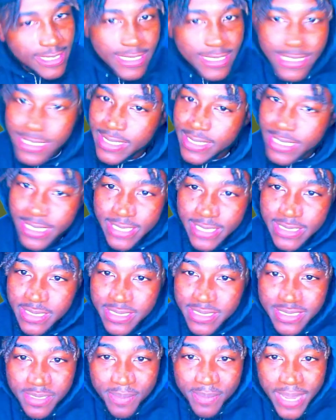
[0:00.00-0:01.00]
It's
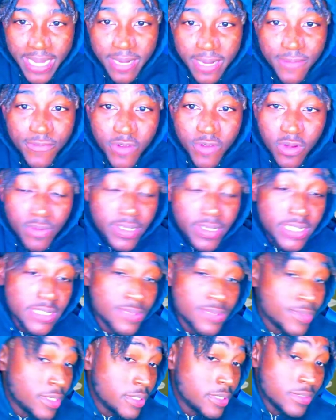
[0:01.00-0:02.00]
just a backup for a
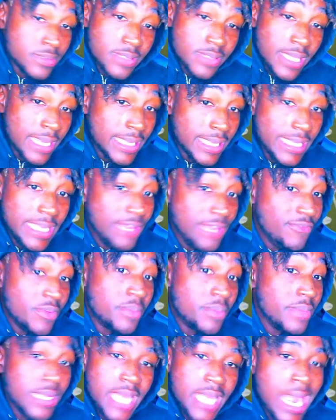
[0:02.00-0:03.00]
reason, bro. Like,
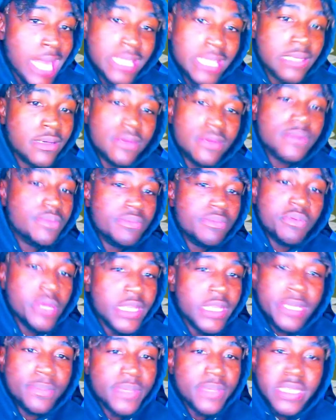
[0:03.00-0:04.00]
even, I know
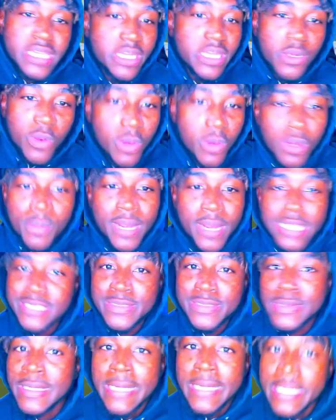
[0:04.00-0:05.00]
plenty, plenty of quarterbacks
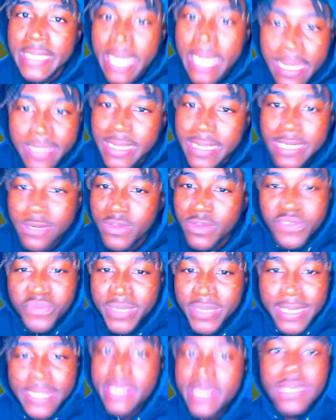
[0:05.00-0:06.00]
right now that don't even
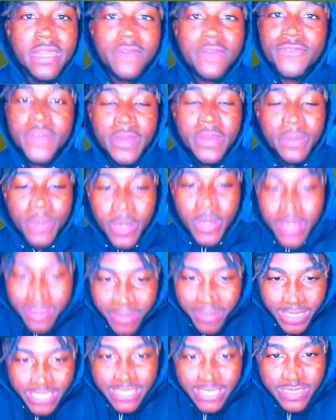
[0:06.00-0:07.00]
play in the NFL, bro, can
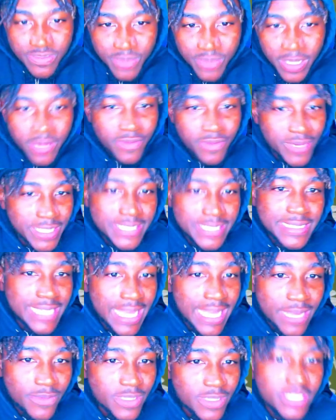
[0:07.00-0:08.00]
make this better read than
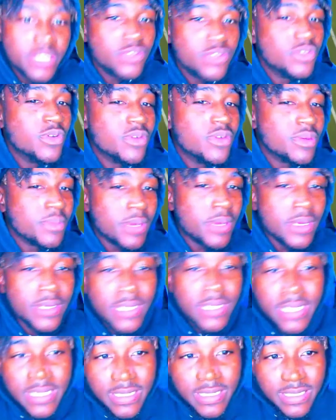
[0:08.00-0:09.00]
that. What are you doing, bro?
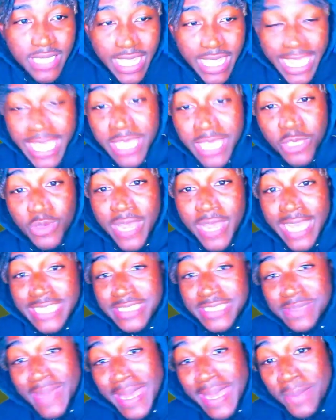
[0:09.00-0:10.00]
And you got
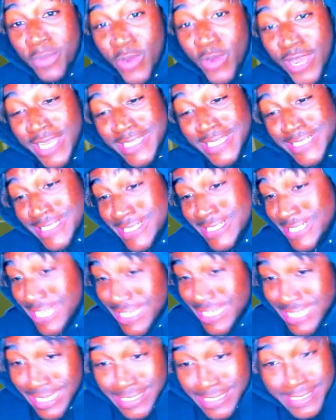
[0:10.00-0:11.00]
smacked, boy.
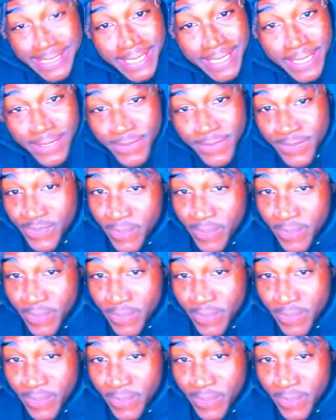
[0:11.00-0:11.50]
That's tough.